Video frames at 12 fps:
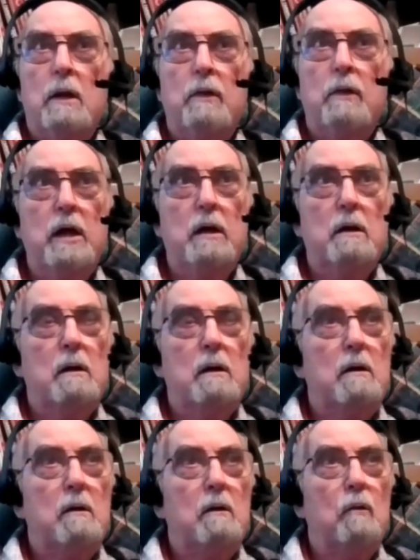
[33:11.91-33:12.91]
Then
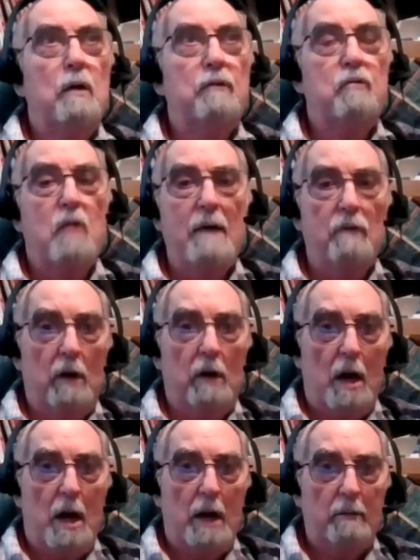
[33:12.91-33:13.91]
we've traveled a
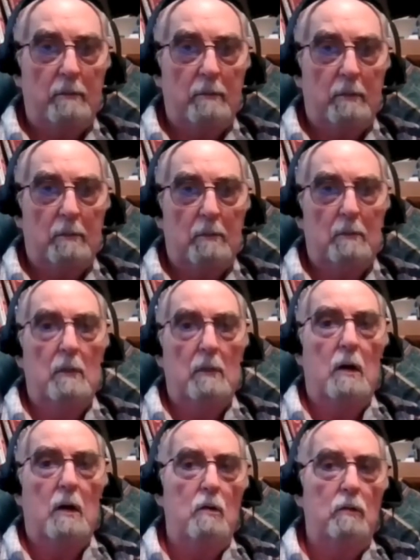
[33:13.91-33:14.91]
lot
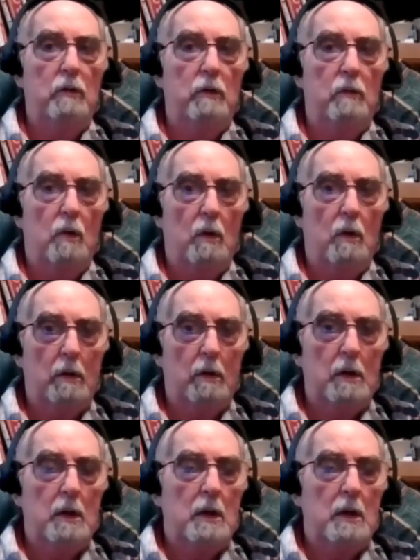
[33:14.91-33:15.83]
all over the world.